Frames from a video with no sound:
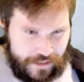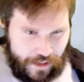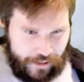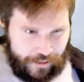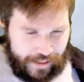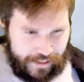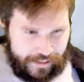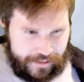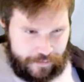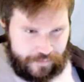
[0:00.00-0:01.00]
so
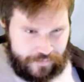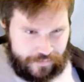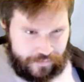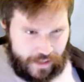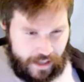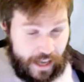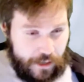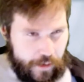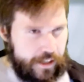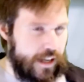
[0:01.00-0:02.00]
uh,
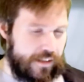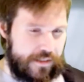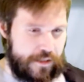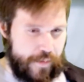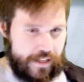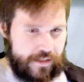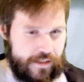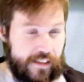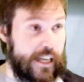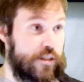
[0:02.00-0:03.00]
anyway, class
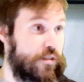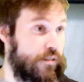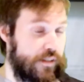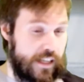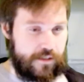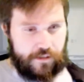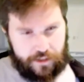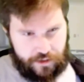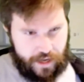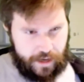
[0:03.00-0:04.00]
dismissed. It's it's
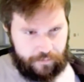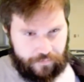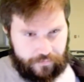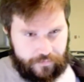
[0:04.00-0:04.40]
lunchtime.